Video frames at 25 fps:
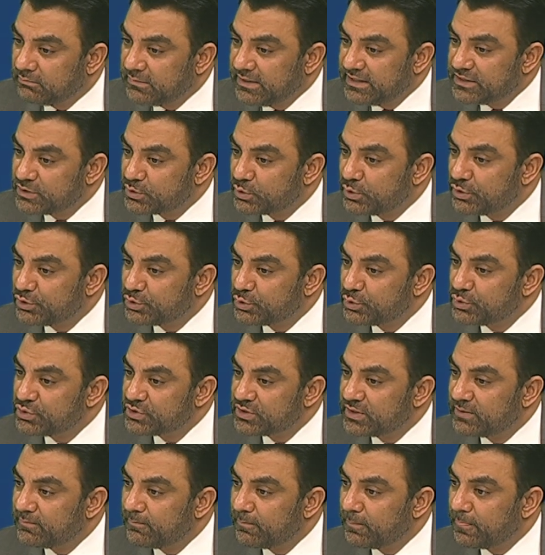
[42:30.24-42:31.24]
These 2 issues,
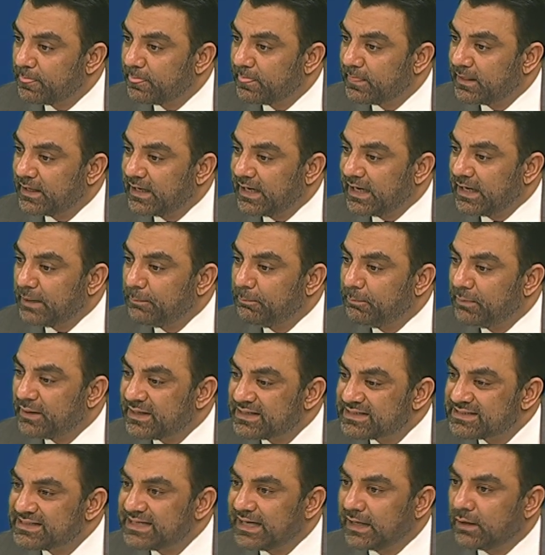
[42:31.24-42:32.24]
sir, and
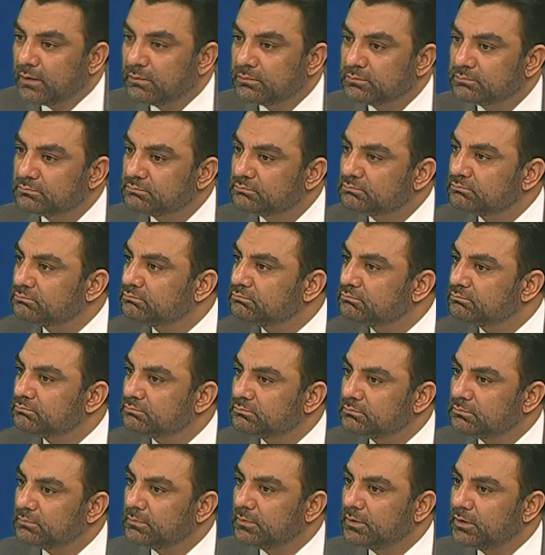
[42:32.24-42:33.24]
plus now,
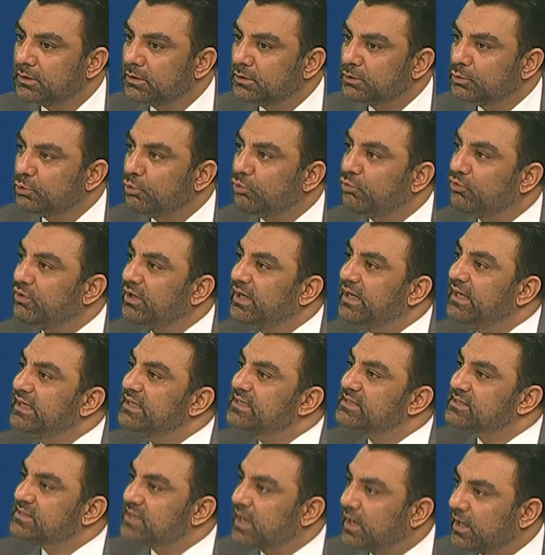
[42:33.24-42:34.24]
to
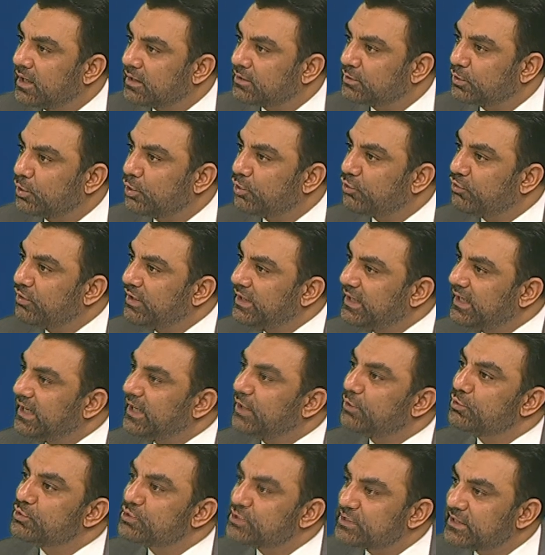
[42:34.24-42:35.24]
restart or
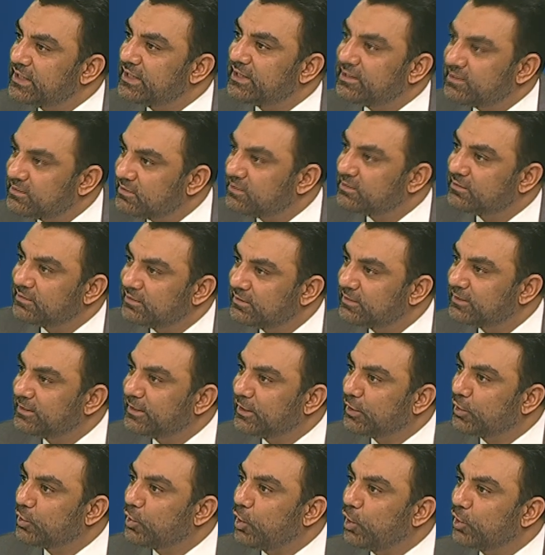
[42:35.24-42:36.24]
renegotiate
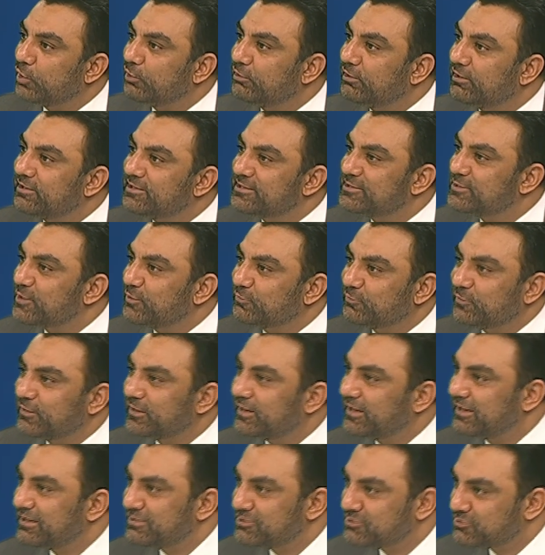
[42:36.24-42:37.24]
the contents of a
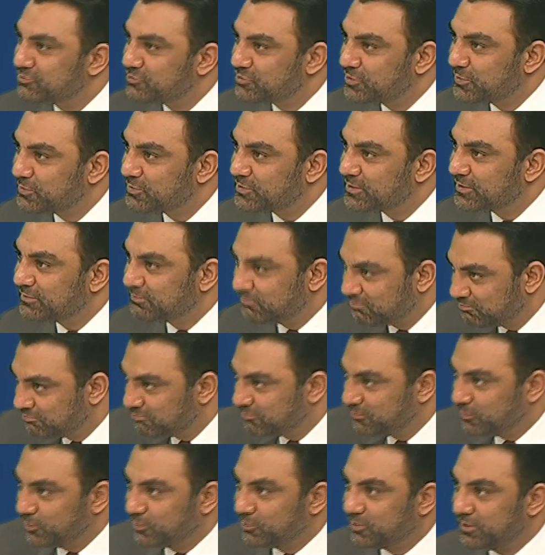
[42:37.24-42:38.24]
relationship, sir,
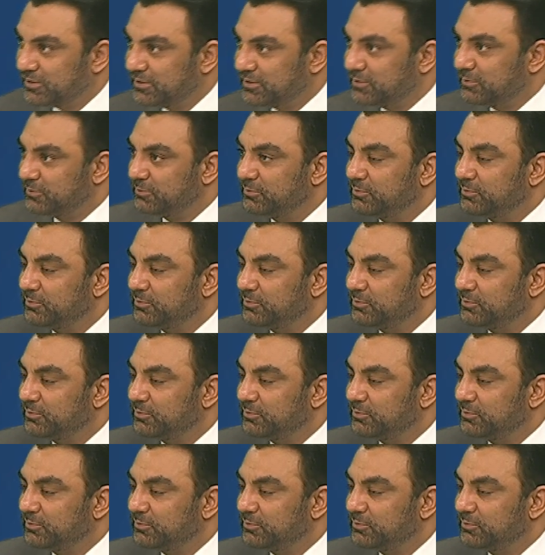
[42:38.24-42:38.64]
your take?